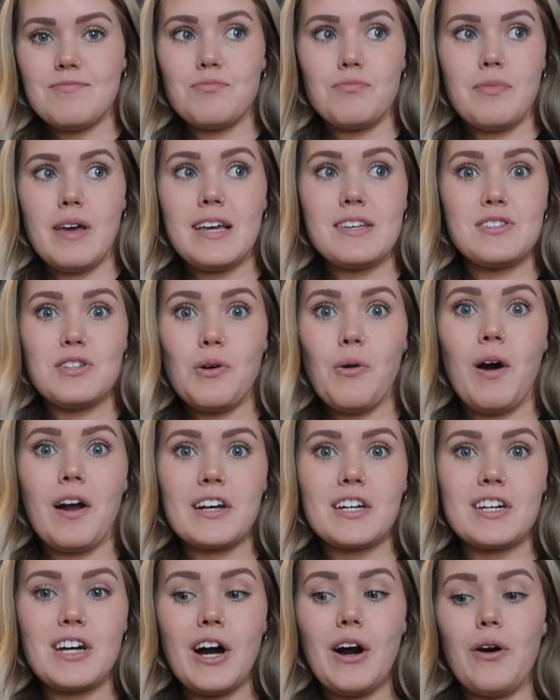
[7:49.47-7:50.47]
makes you want
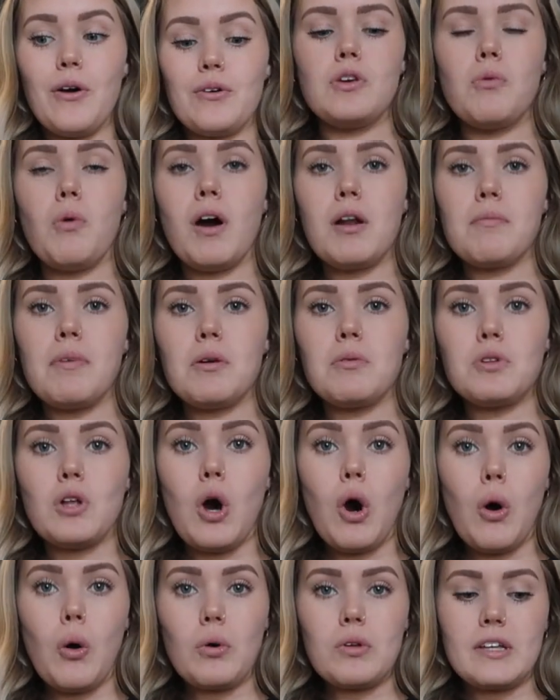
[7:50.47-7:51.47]
to go. You want to be able to
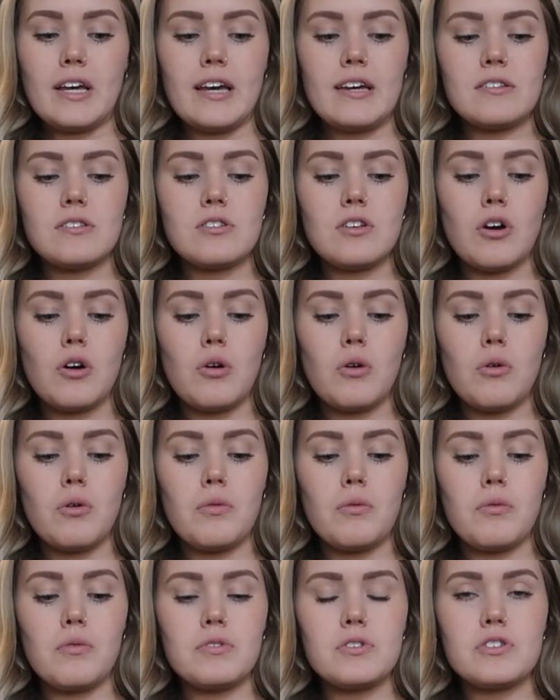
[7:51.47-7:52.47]
hold it.
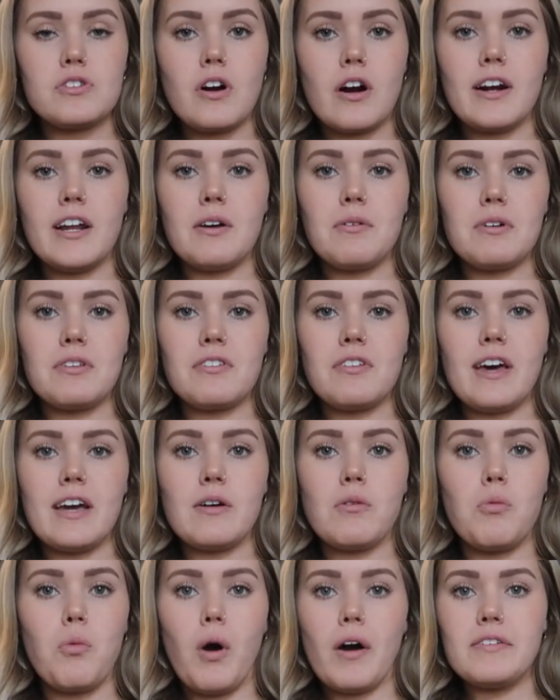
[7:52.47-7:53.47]
So starting with
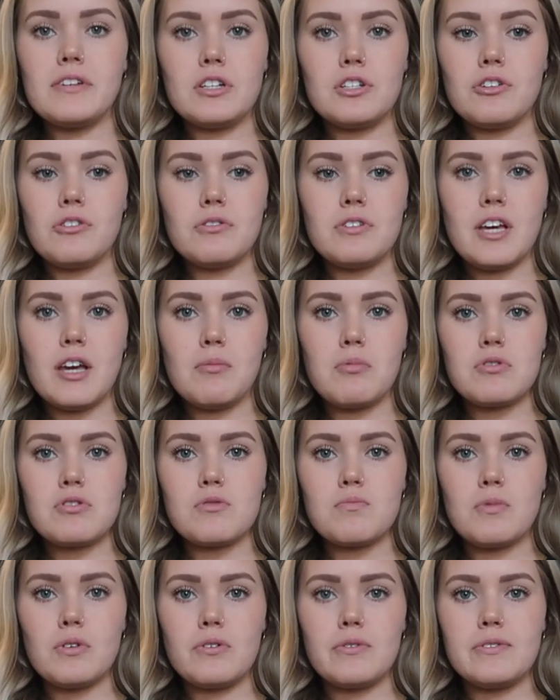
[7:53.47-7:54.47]
like 1 to 2
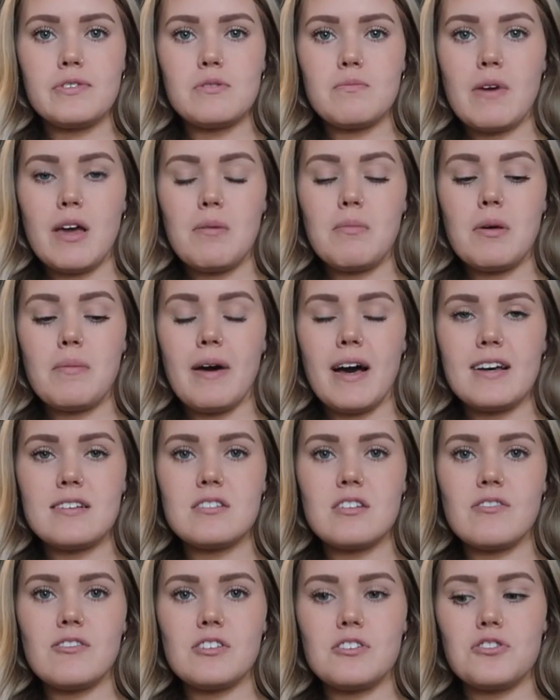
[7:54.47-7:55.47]
tablespoons may be
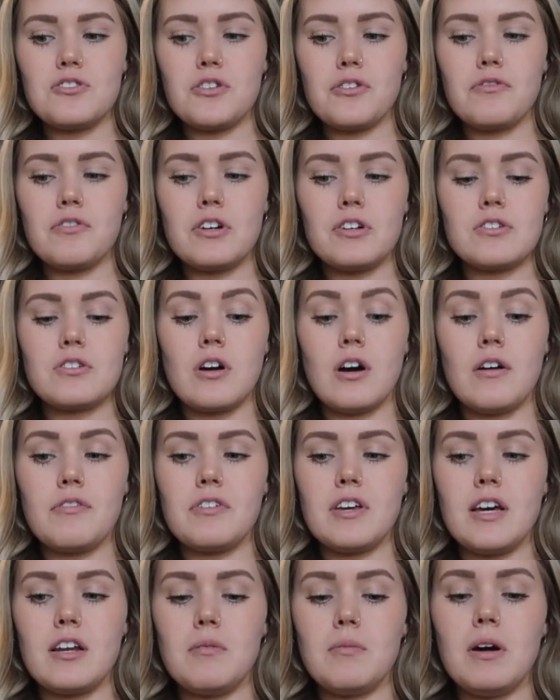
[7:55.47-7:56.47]
best if this is your first
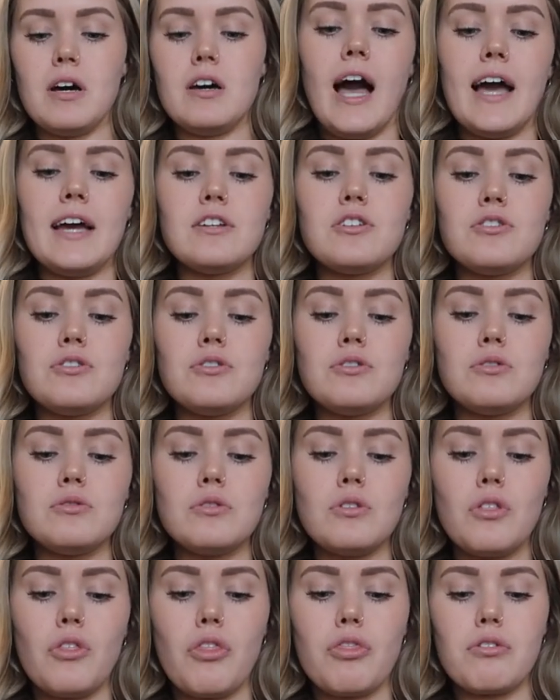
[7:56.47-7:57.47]
coffee enema. I
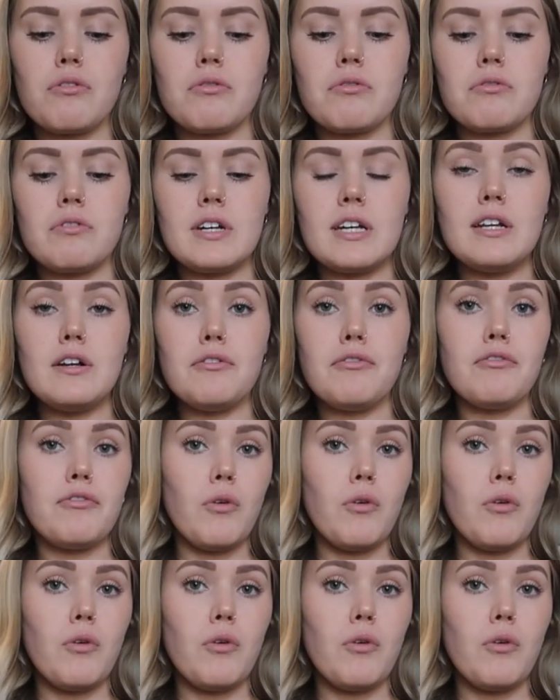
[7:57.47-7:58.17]
do 3 to